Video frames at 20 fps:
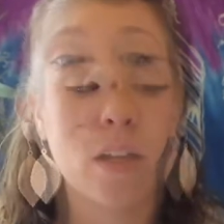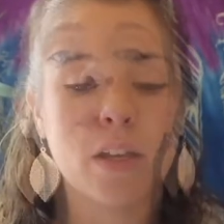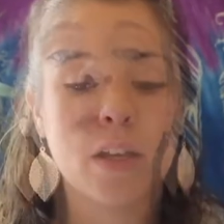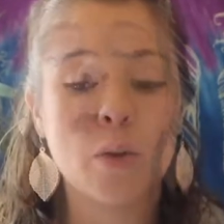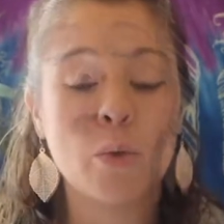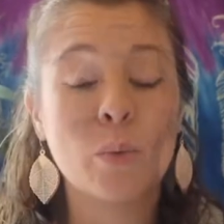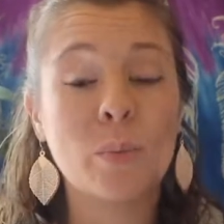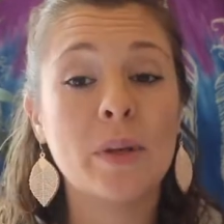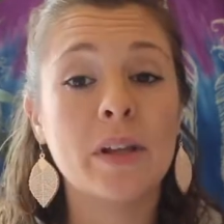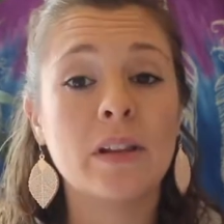
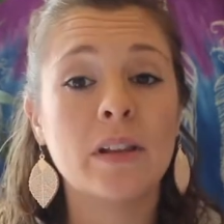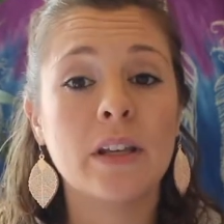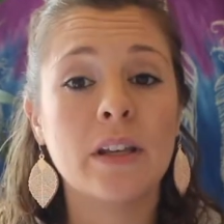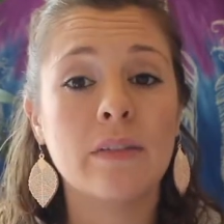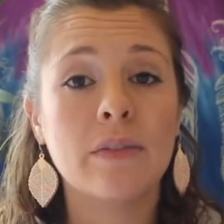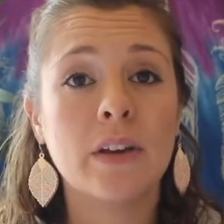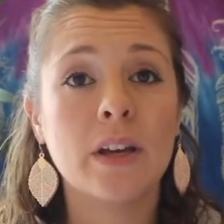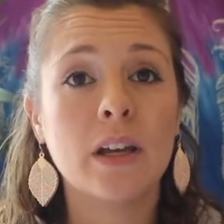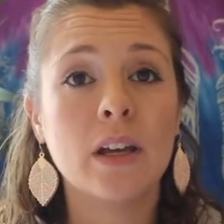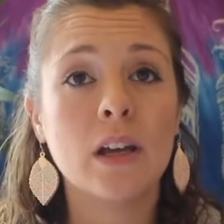He will be
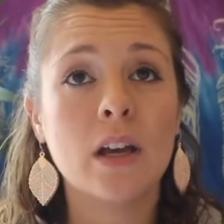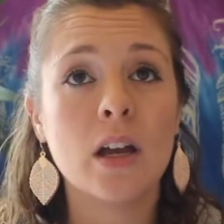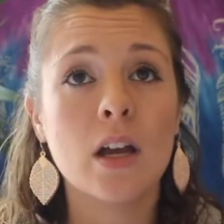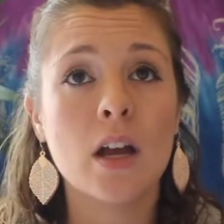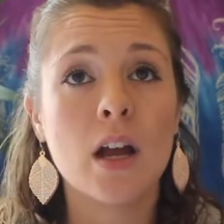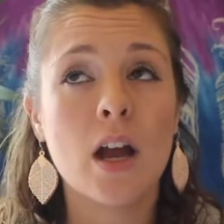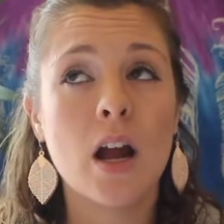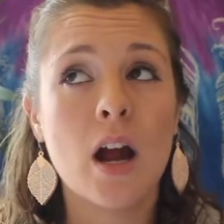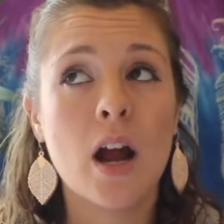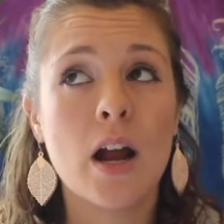leaving,
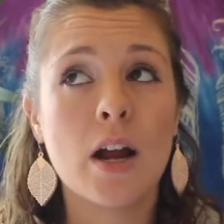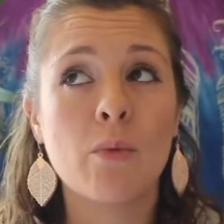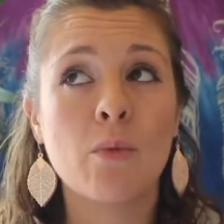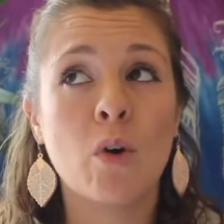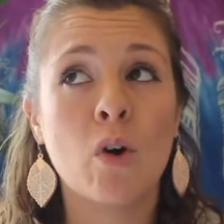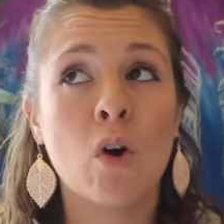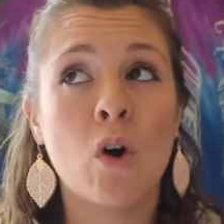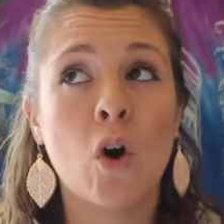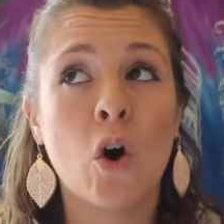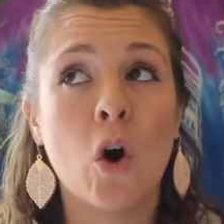and
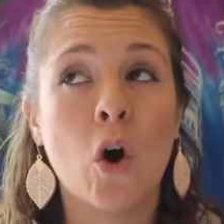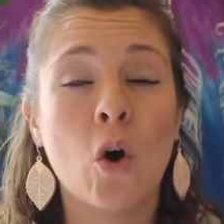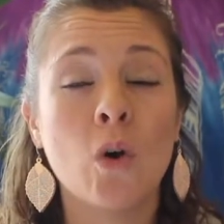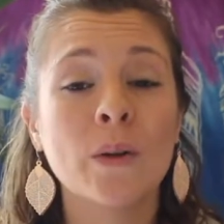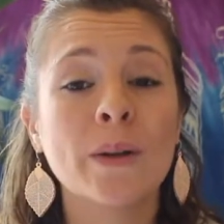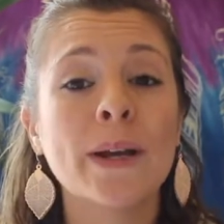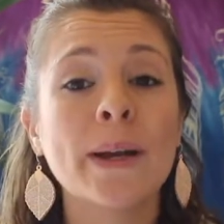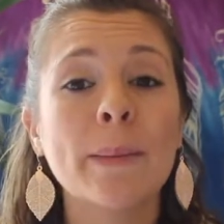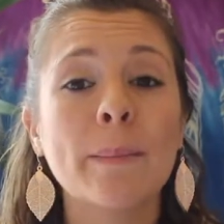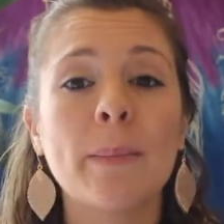I'll
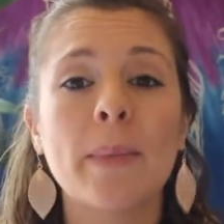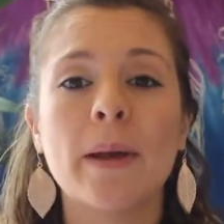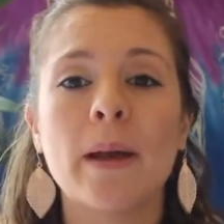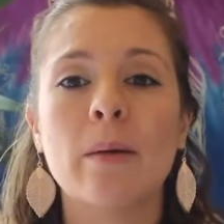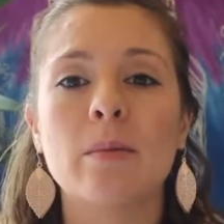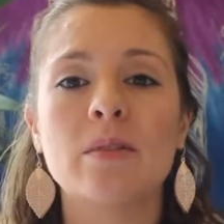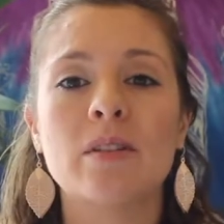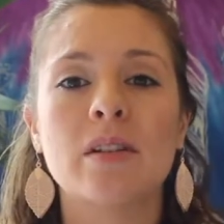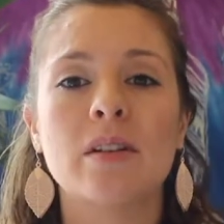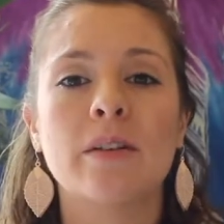be
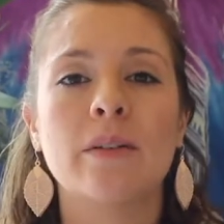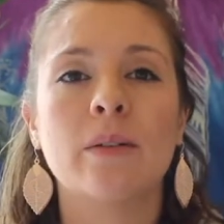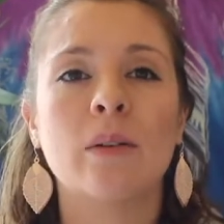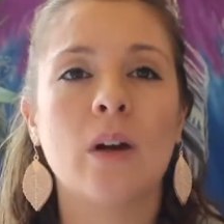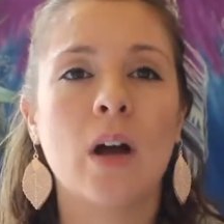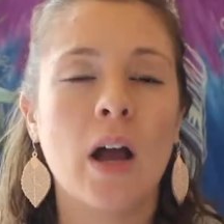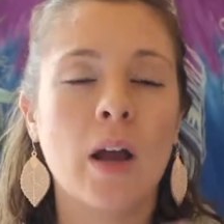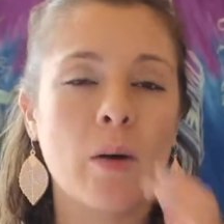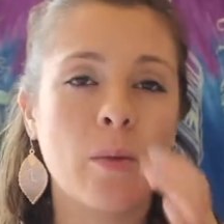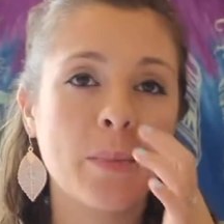able
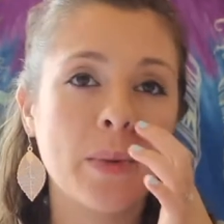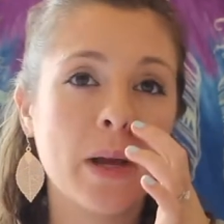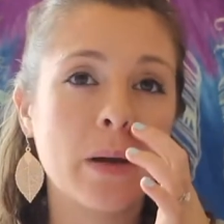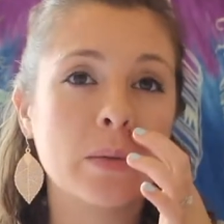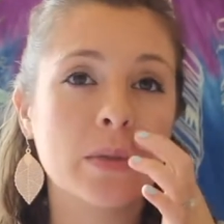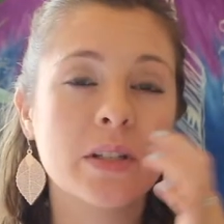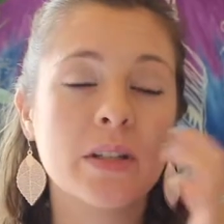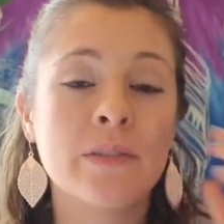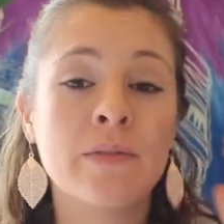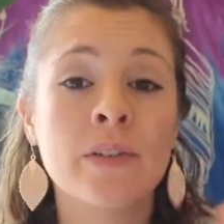
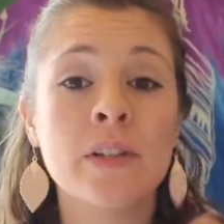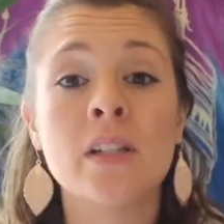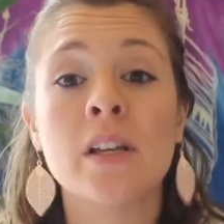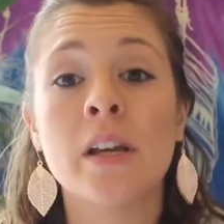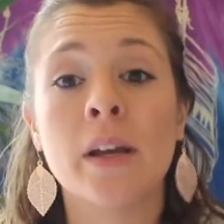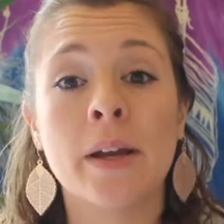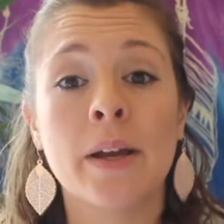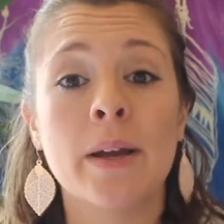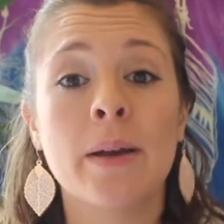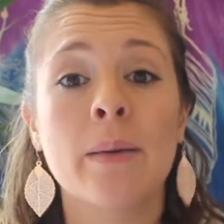to
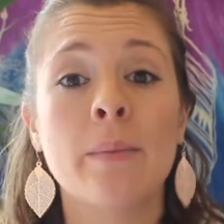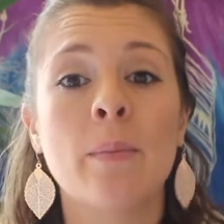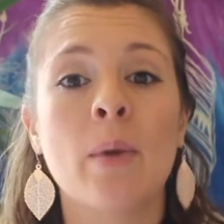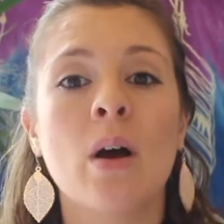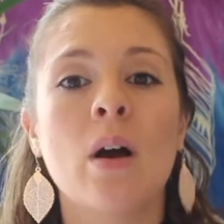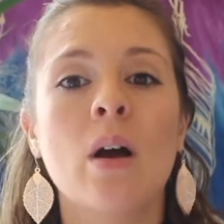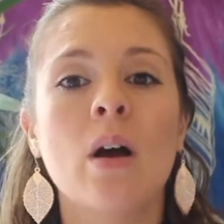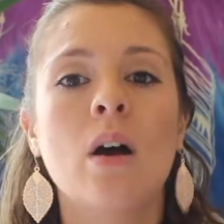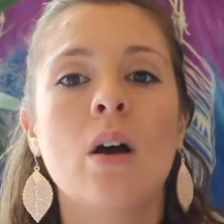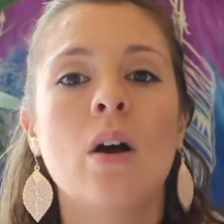visit
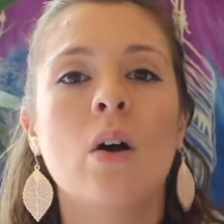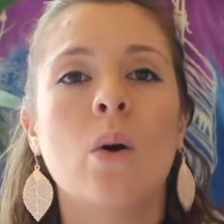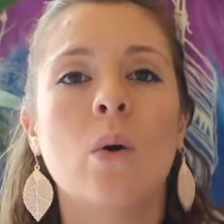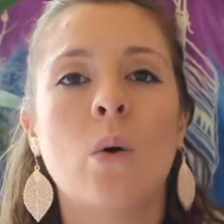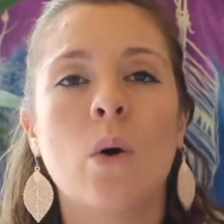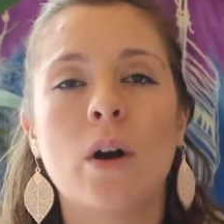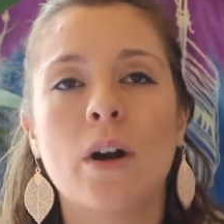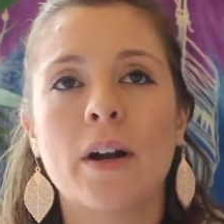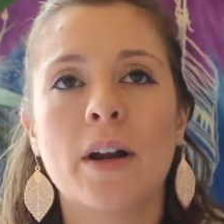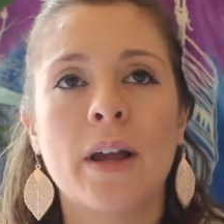him,
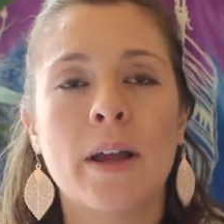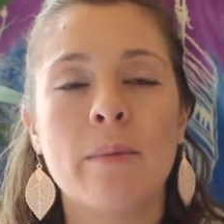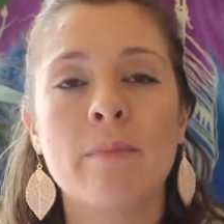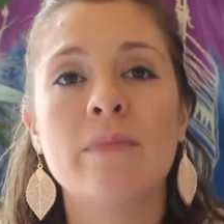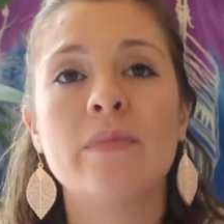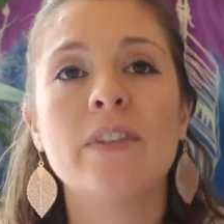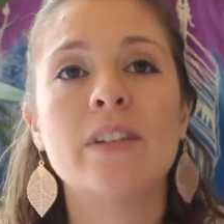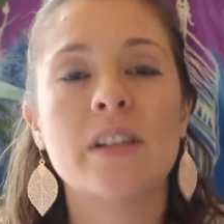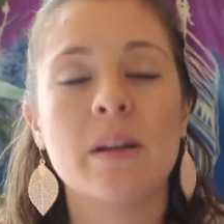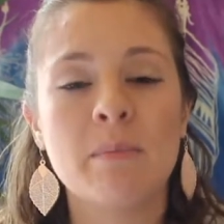or
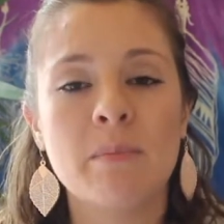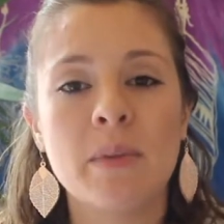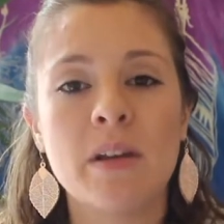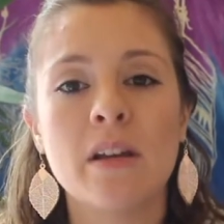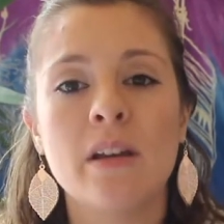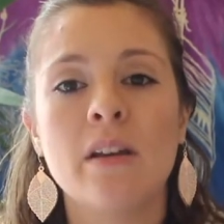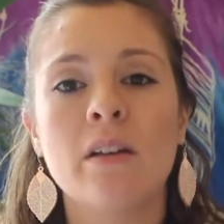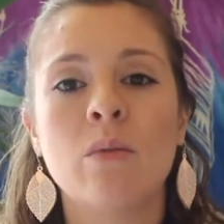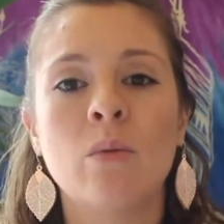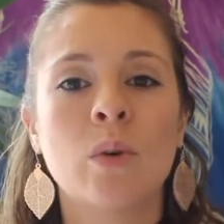him visit
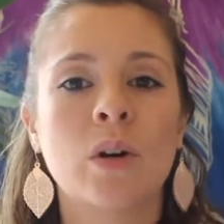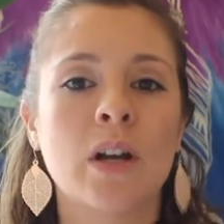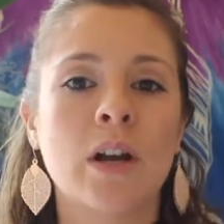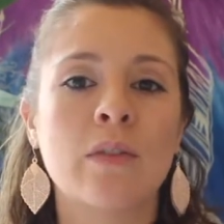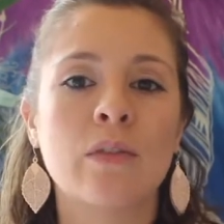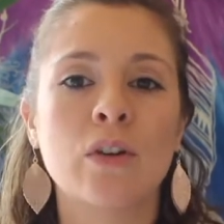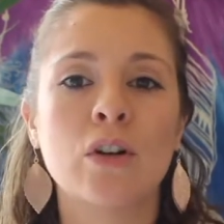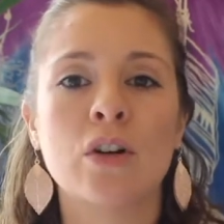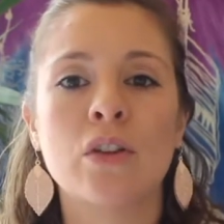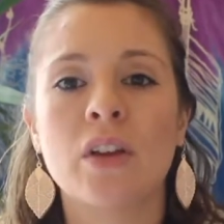me,
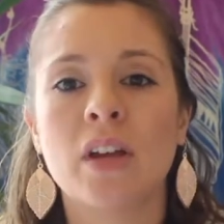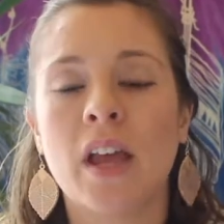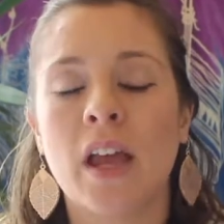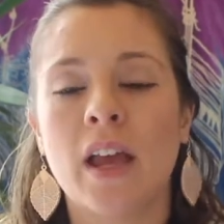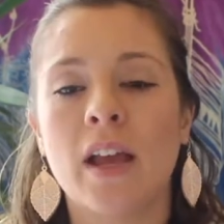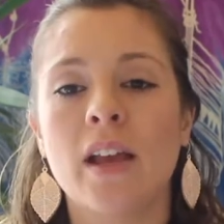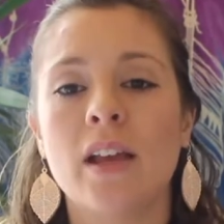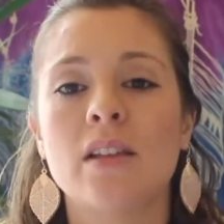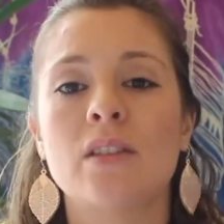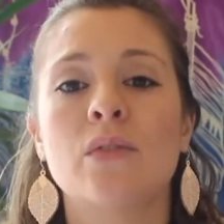whatever the
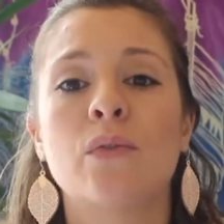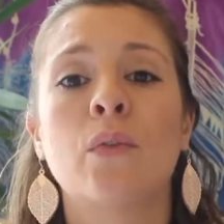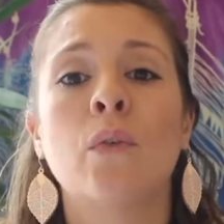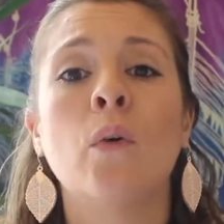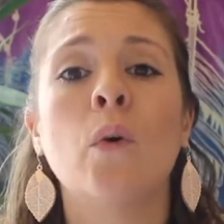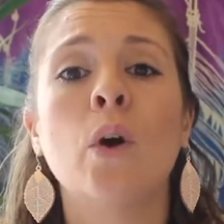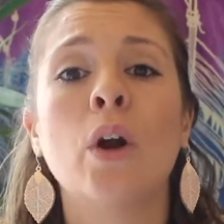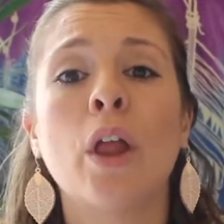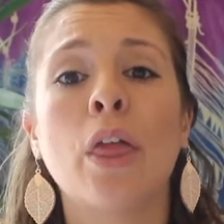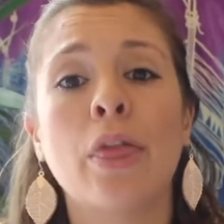case,
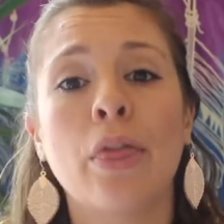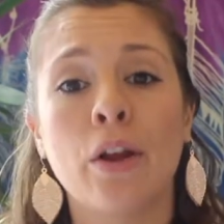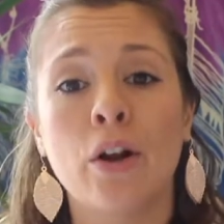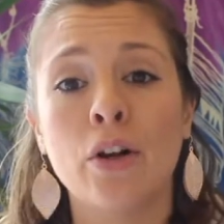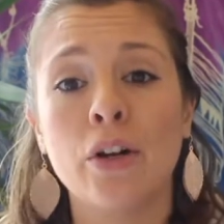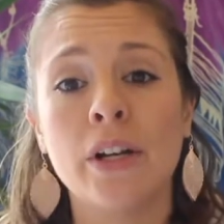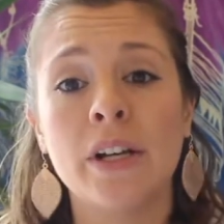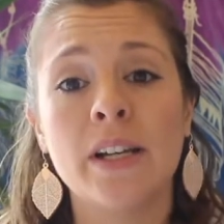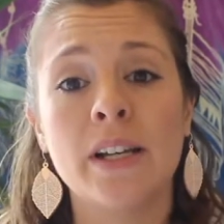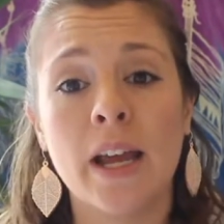for
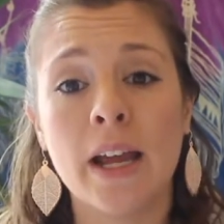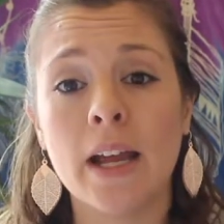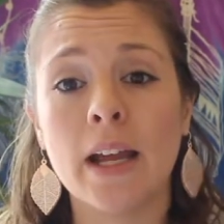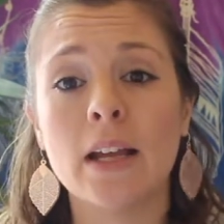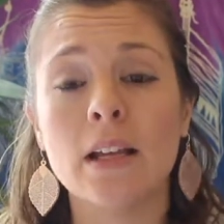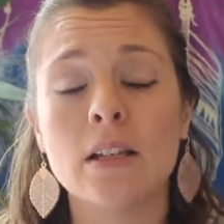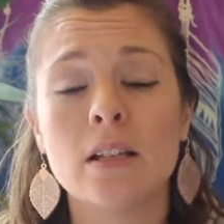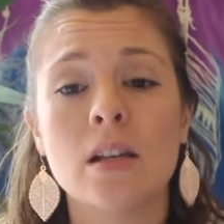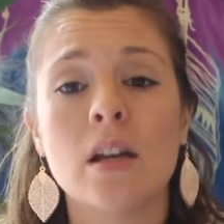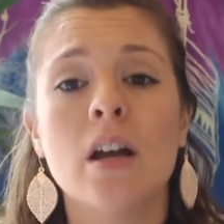30
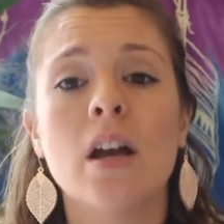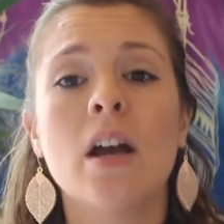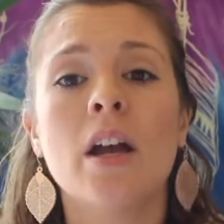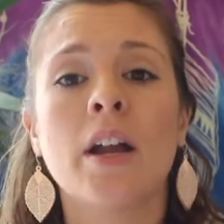days.